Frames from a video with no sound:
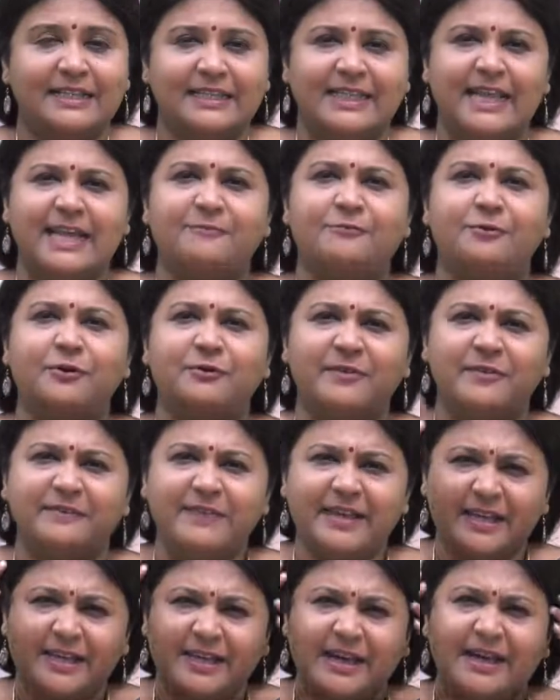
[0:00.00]
Therefore, when
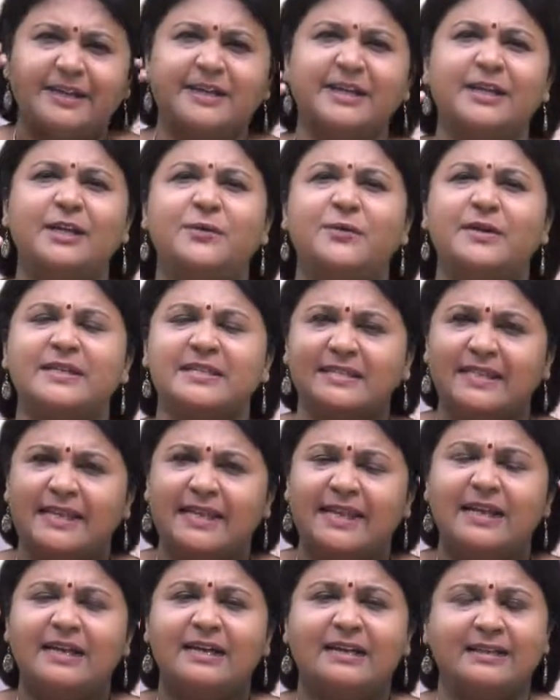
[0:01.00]
we
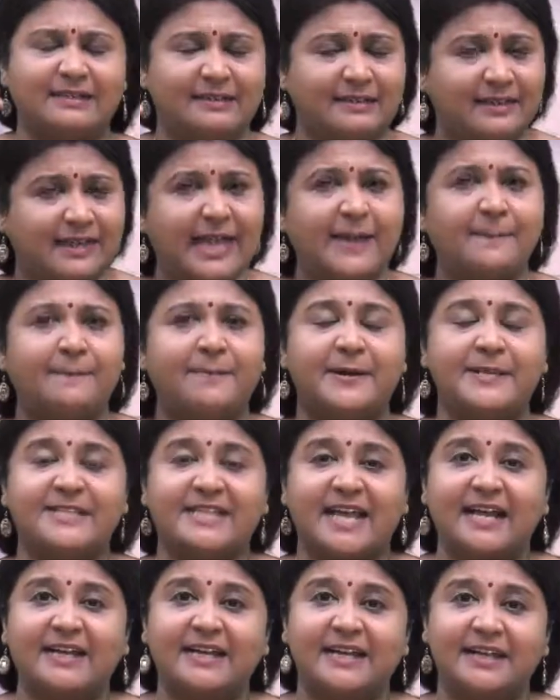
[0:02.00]
continuously keep
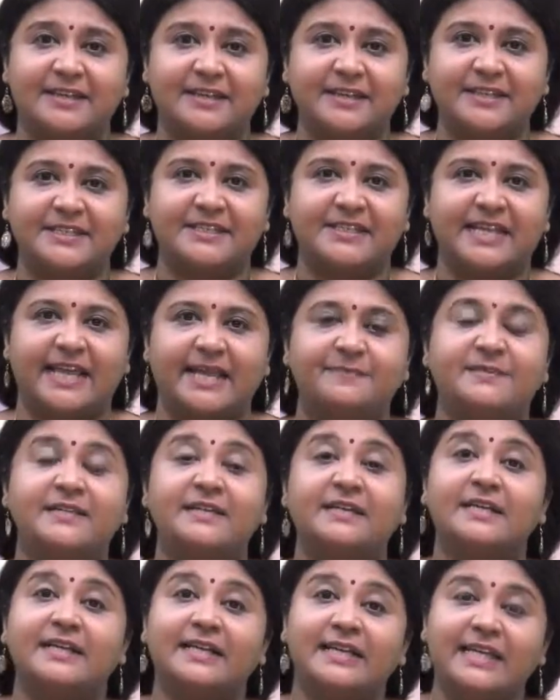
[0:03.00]
reciting his names,
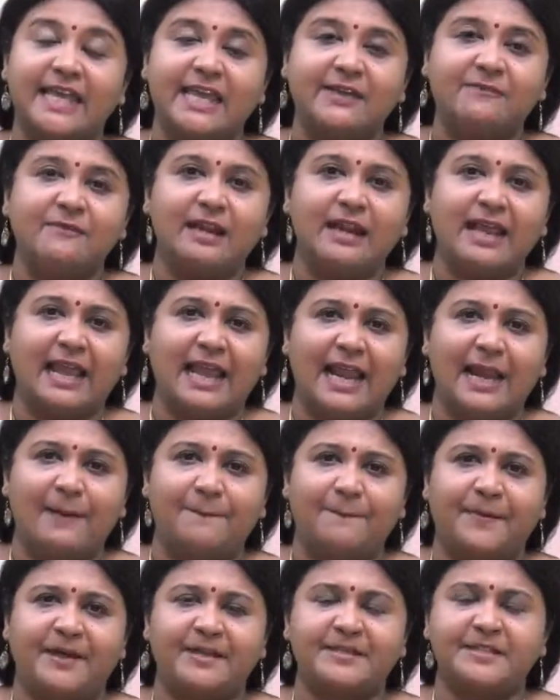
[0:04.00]
he will
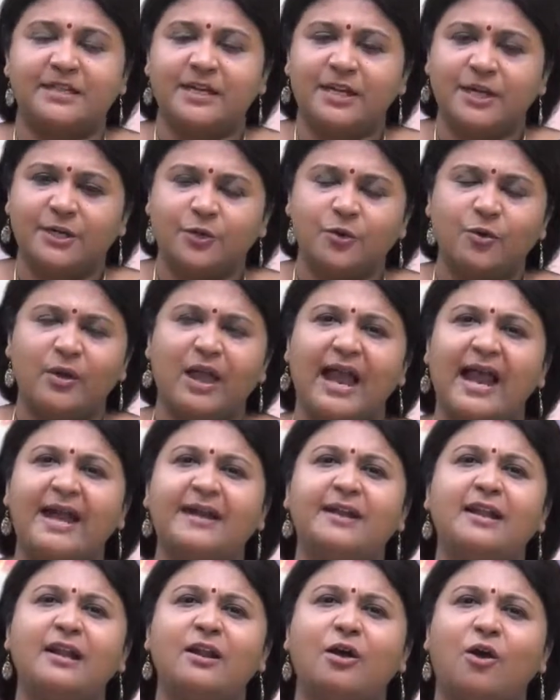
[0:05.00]
help us to
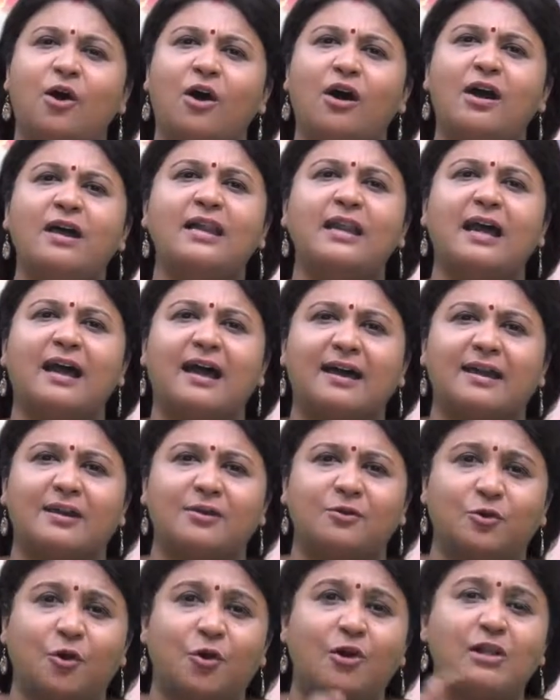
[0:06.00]
handle all our
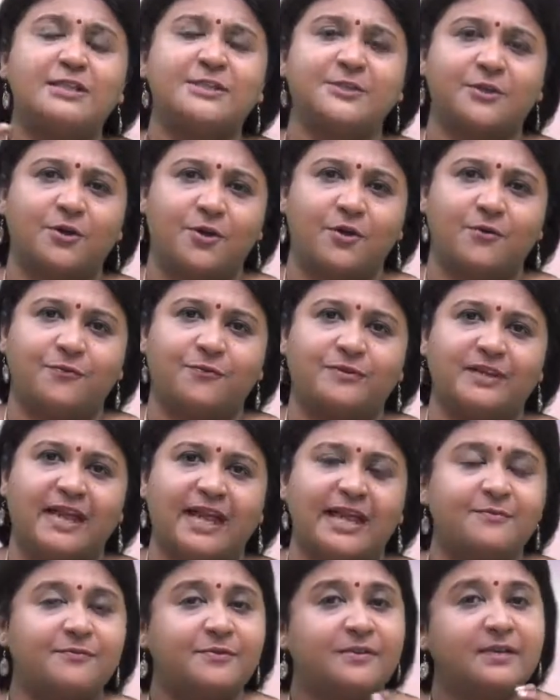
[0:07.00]
roles of
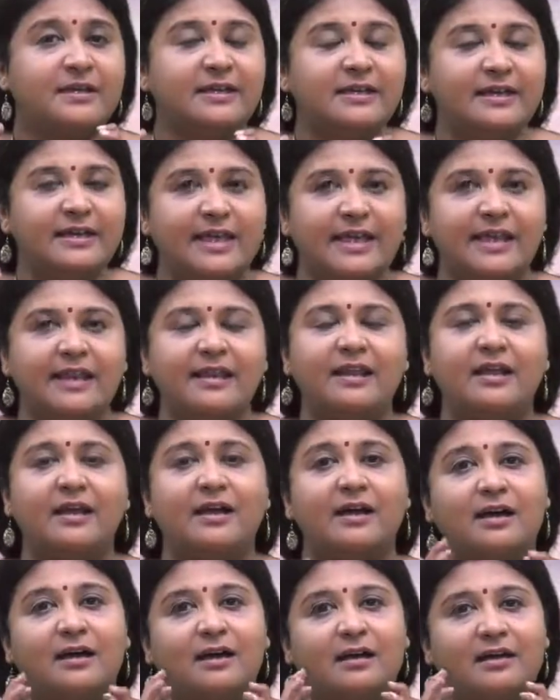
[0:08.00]
life in
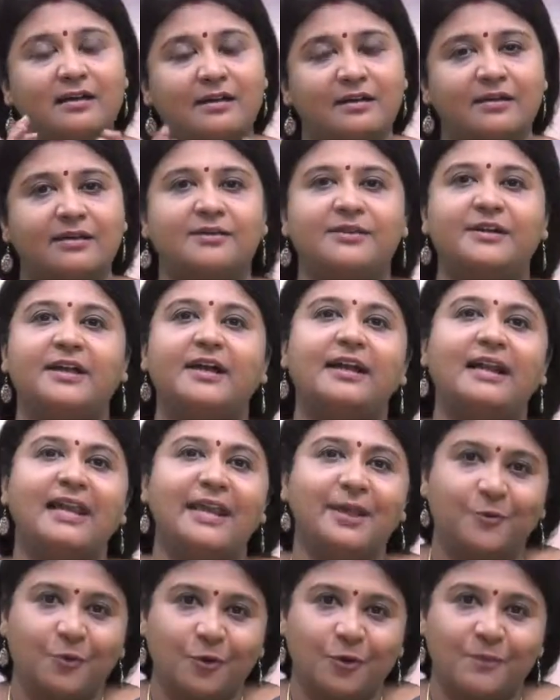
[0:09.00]
a
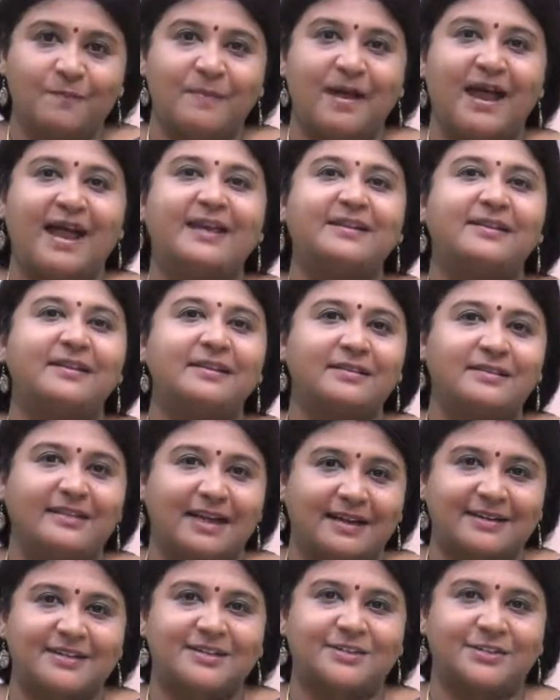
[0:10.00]
really good manner
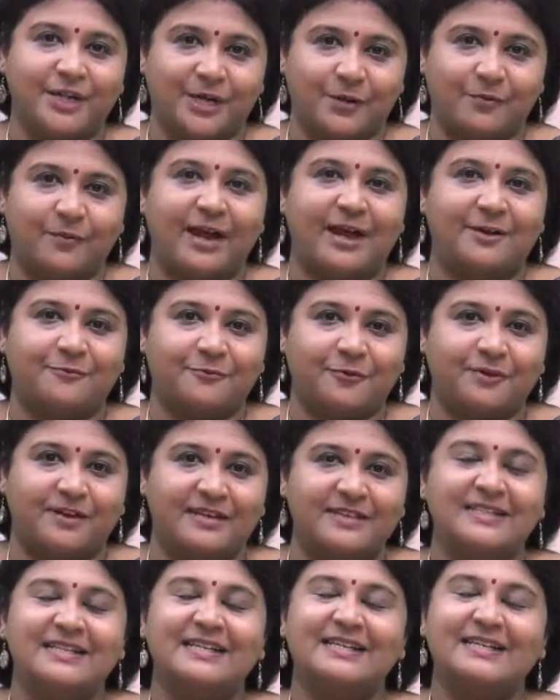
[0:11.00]
that is required for
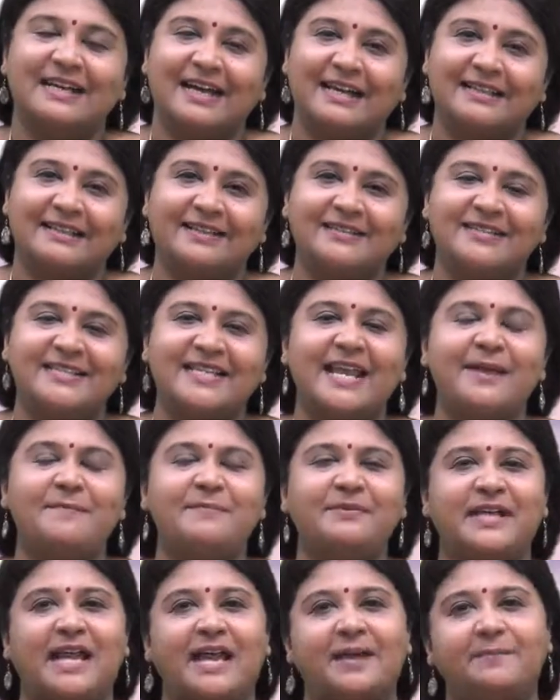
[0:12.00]
us. At the
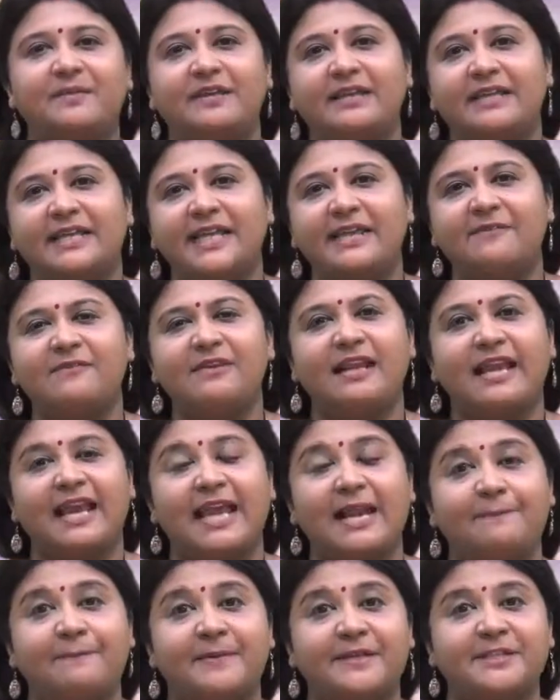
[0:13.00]
same time, he will
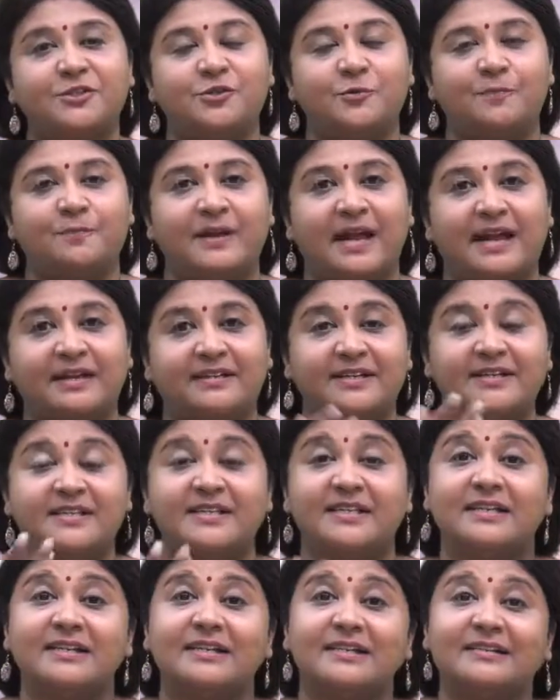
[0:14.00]
help us to
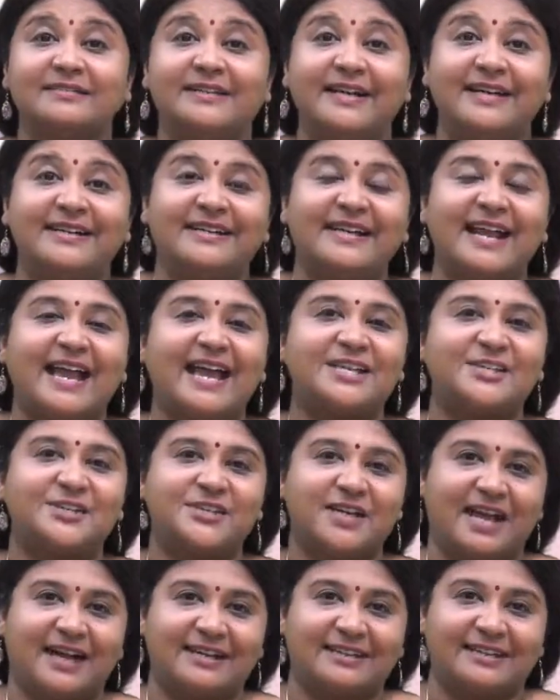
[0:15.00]
practice
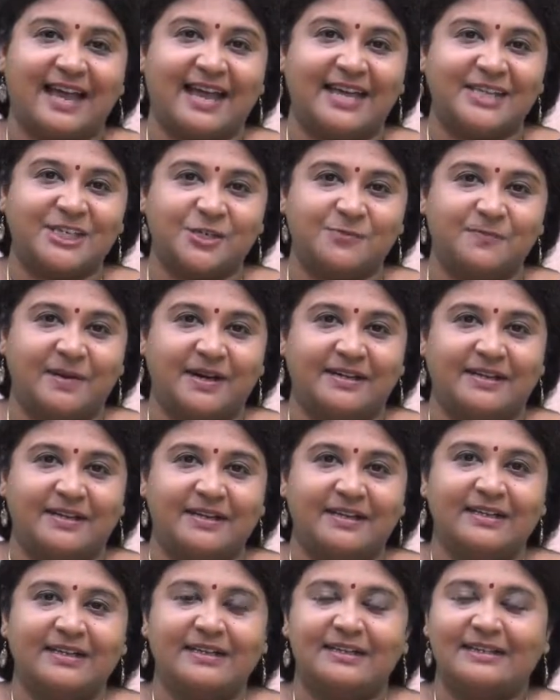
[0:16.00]
detached attachment,
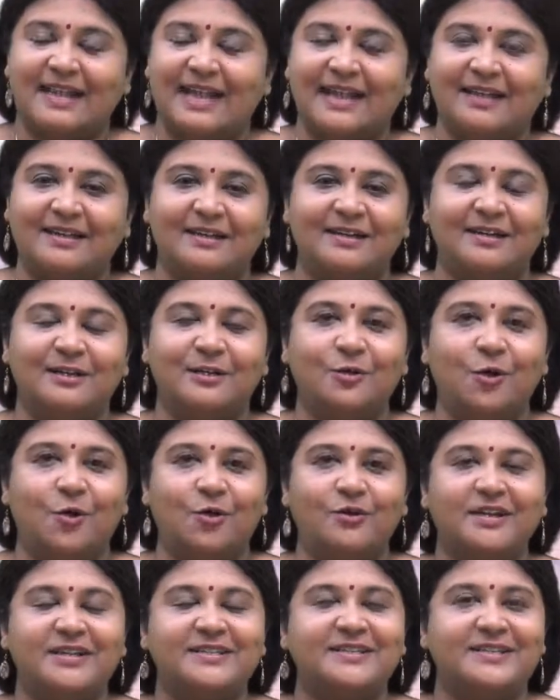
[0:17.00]
like a
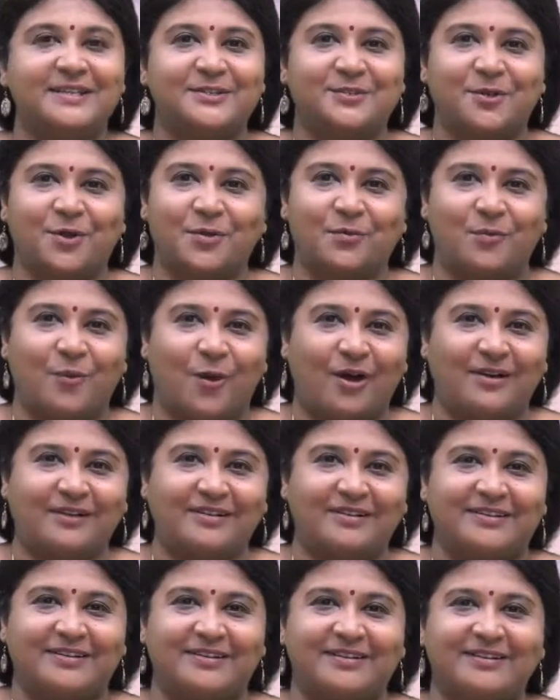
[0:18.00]
lotus is on
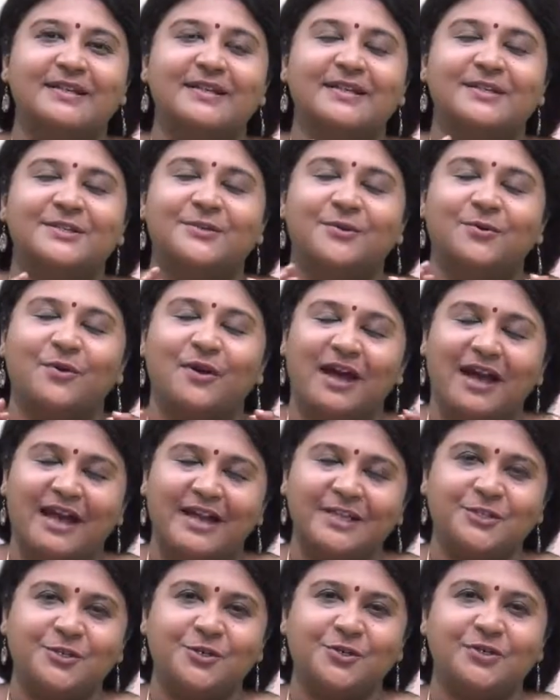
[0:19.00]
water. So
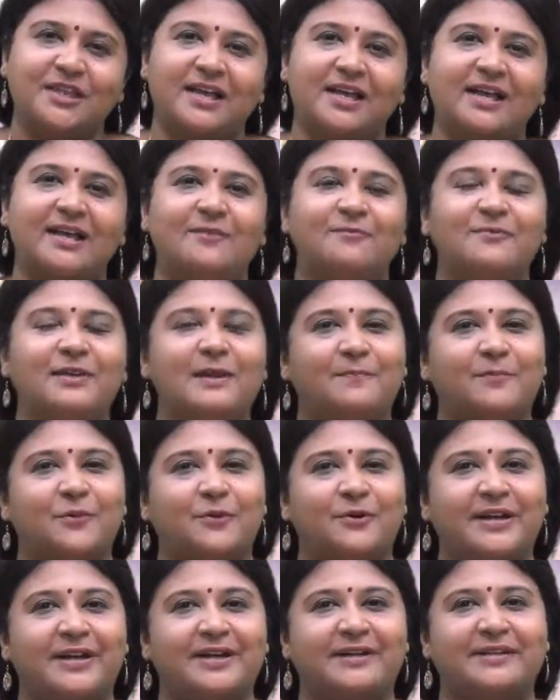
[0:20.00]
Achyutha will
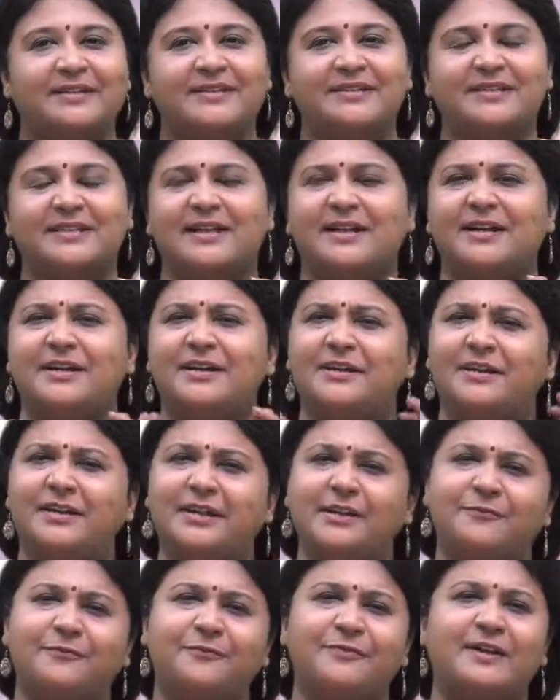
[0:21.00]
protect us on
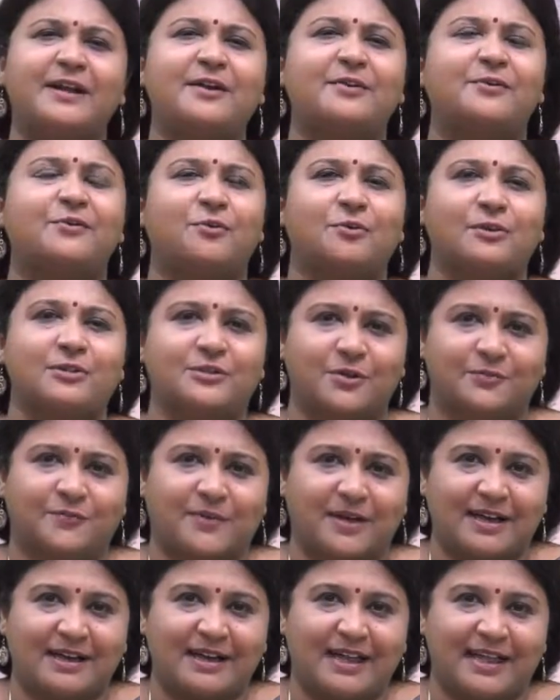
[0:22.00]
different roles of
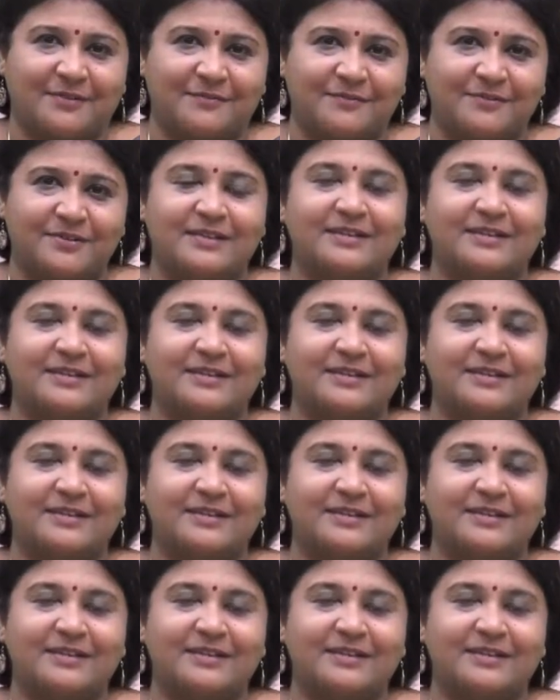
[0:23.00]
our life.